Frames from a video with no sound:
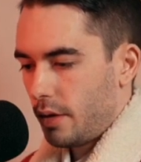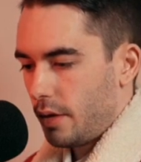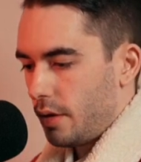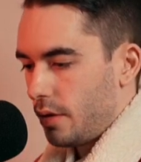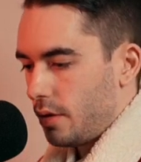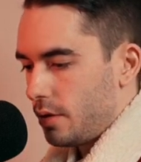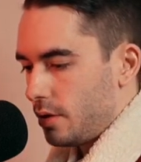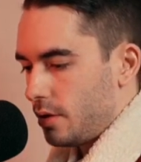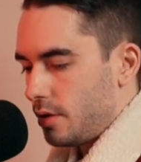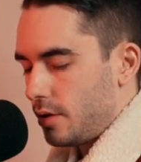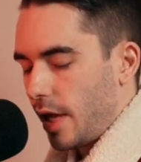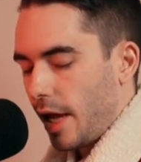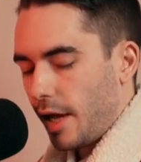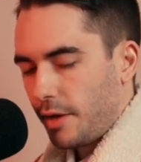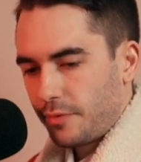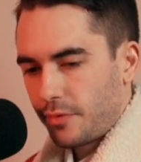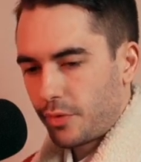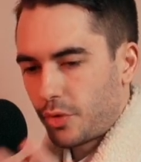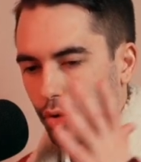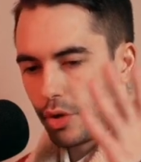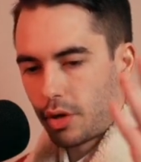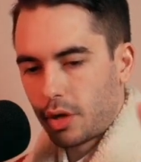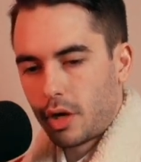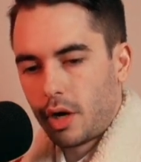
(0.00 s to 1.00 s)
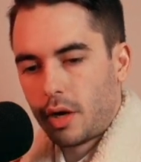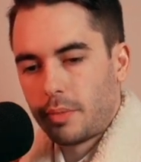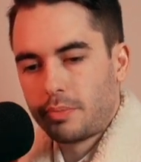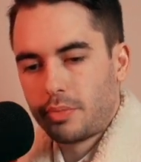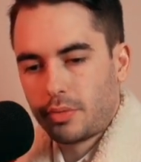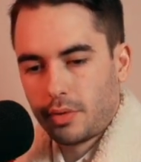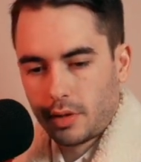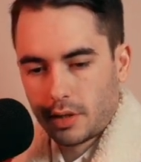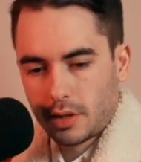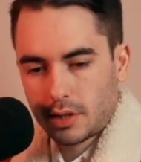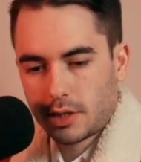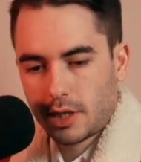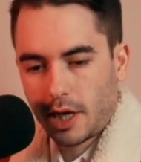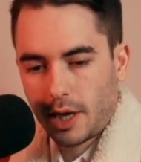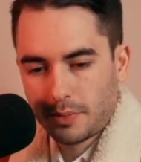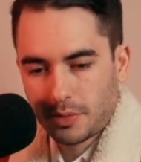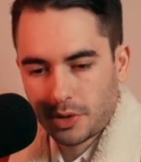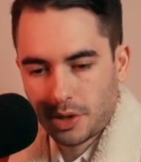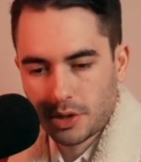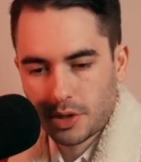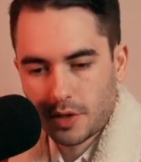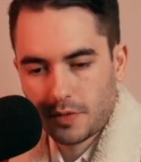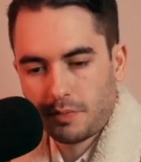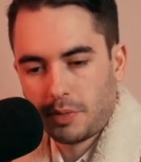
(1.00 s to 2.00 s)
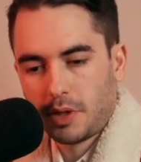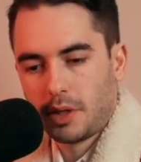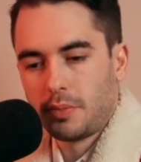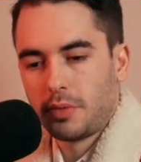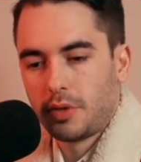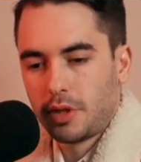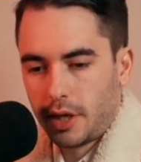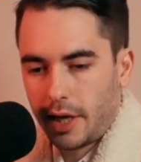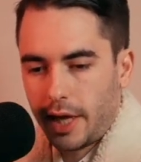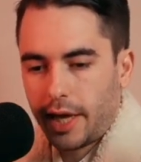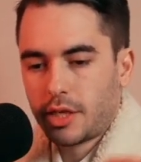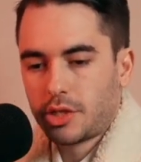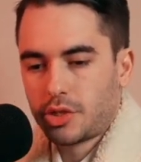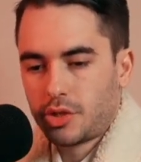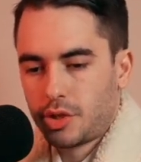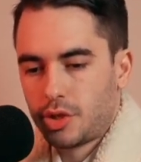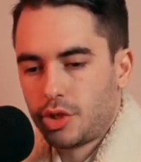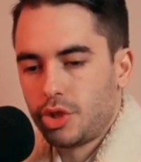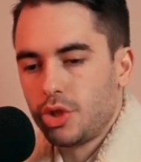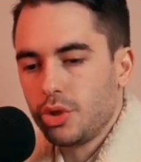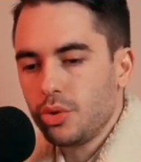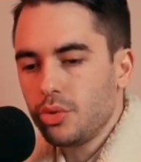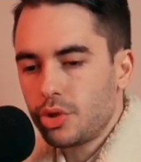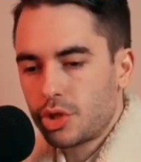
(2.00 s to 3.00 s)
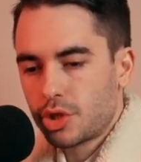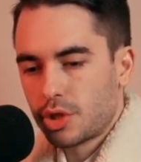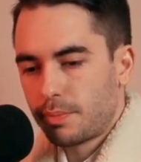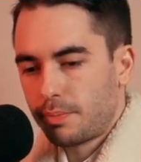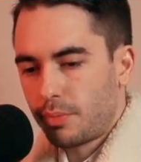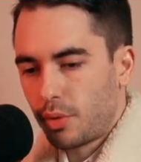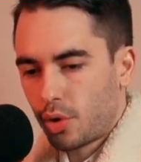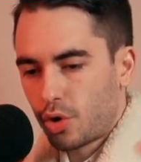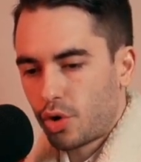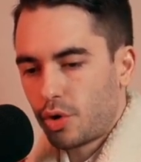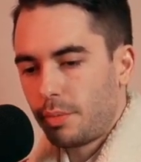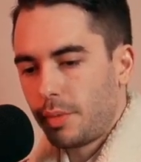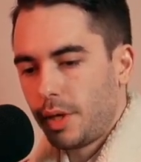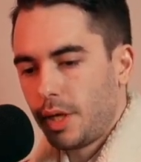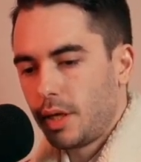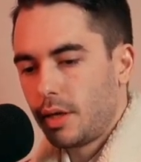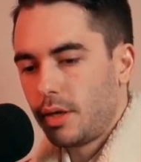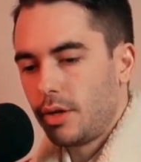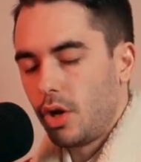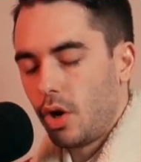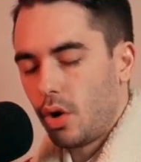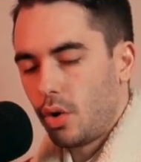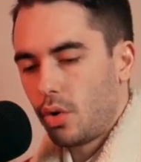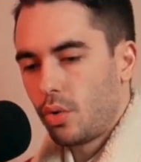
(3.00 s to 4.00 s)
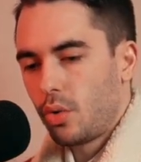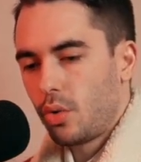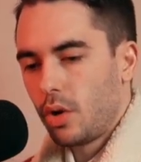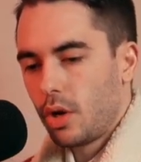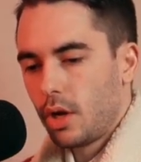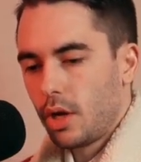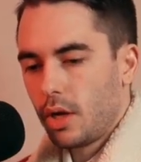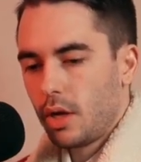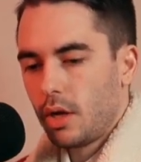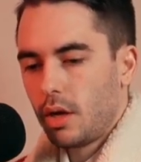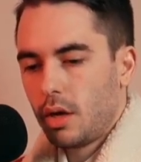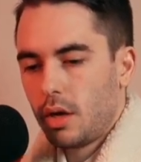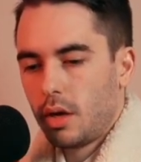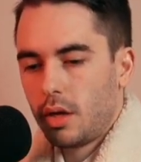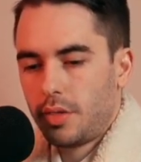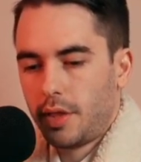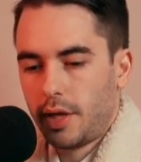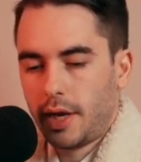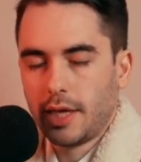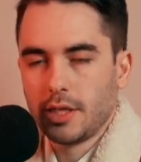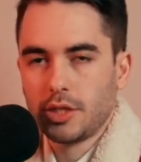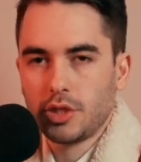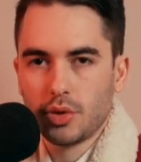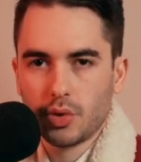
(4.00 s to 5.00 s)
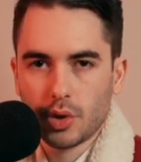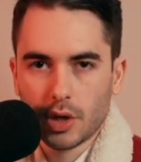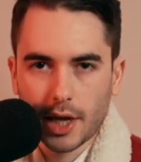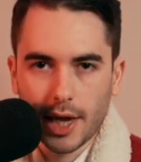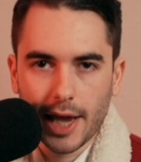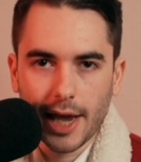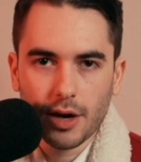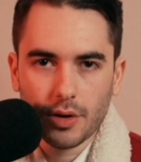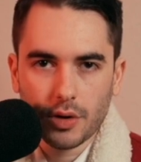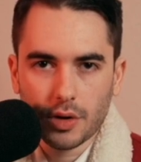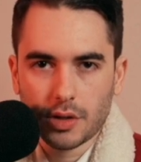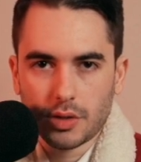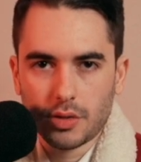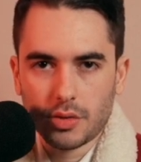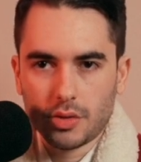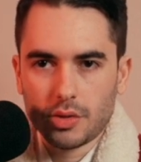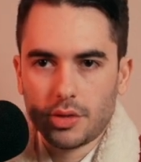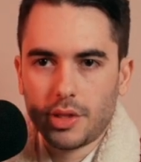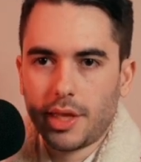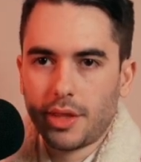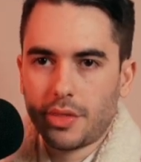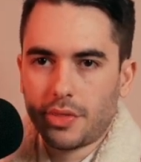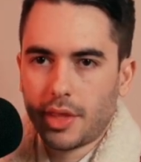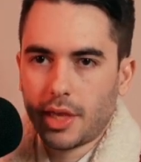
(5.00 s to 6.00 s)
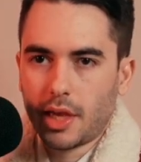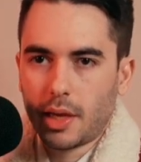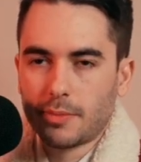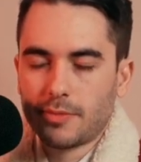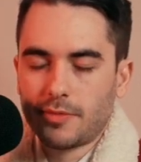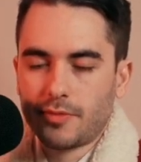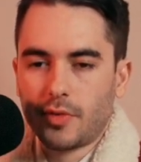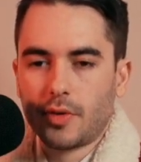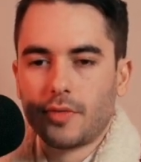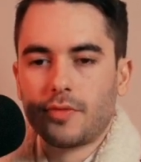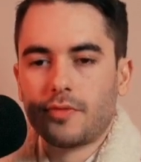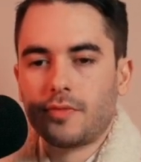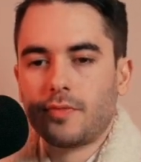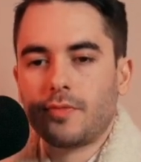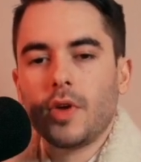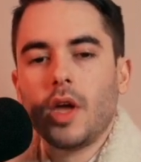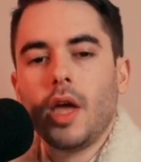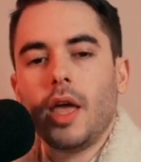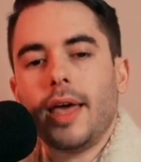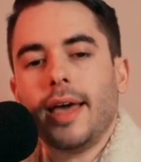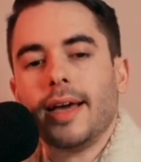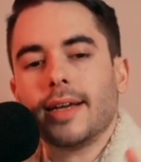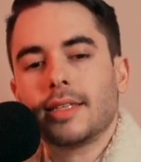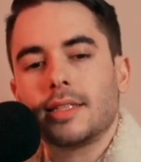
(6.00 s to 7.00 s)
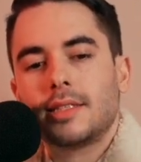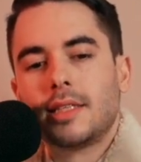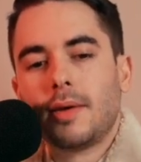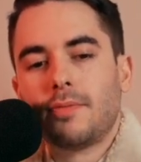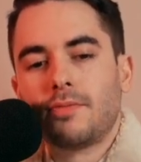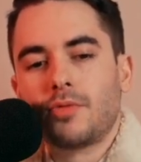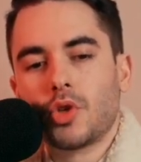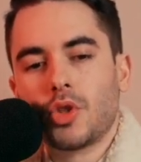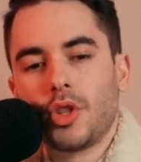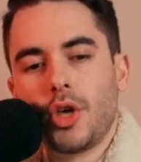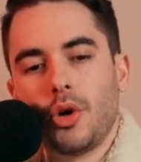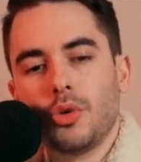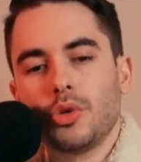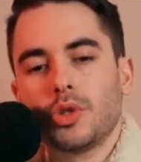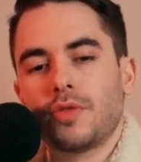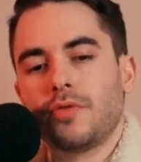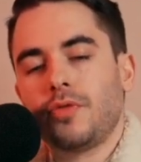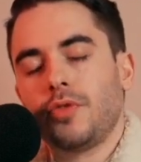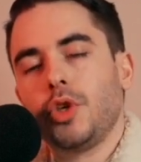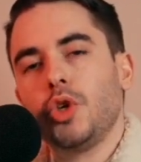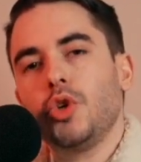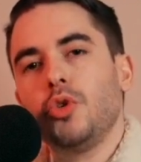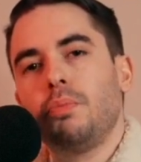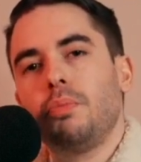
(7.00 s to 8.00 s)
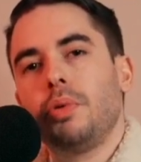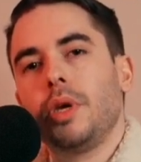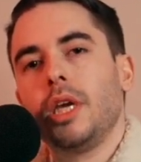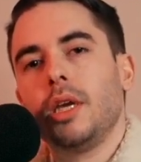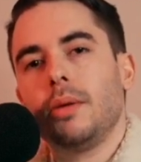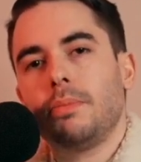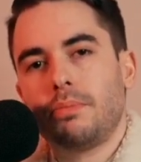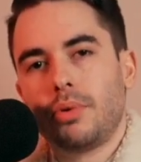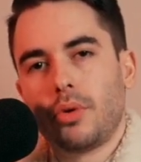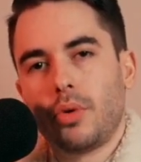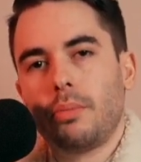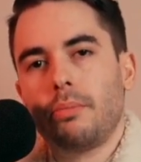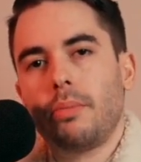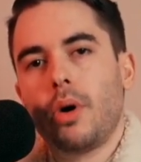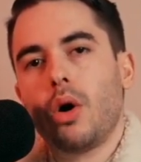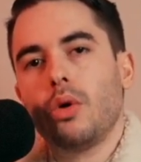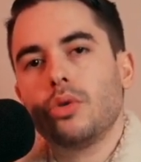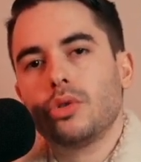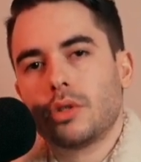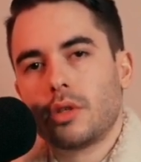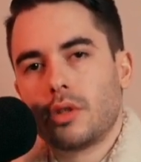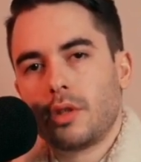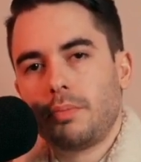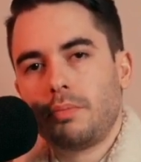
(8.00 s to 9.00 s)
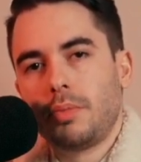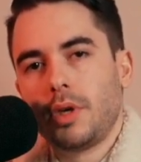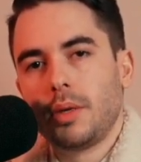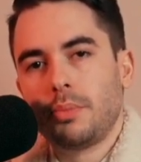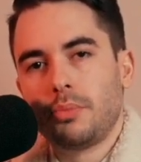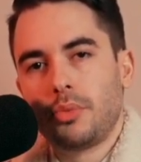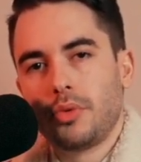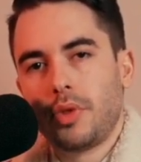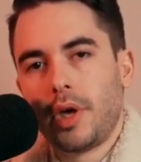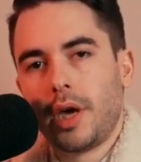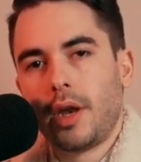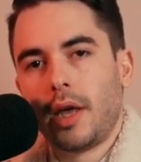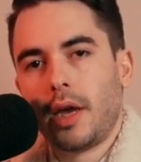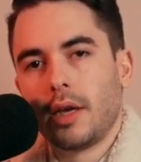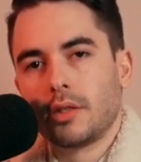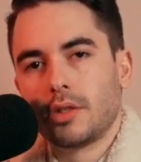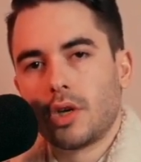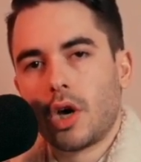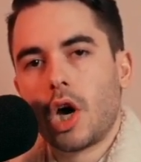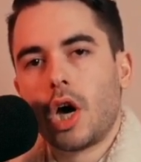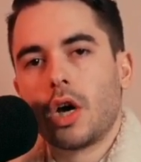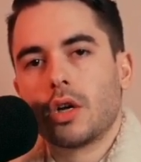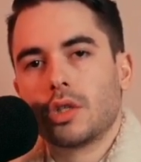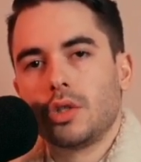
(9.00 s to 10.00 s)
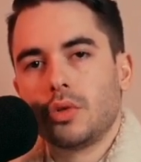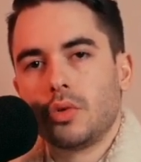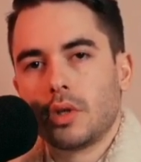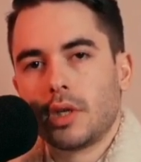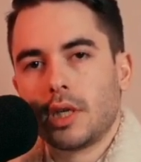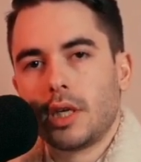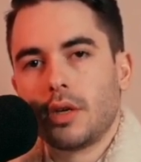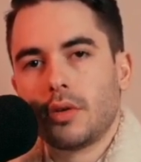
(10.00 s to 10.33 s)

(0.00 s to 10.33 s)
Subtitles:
Save for a couple exceptions of people that actually do support me and know that I do a character and they think I'm... Except for those few people, most of the people that I talk to at Kill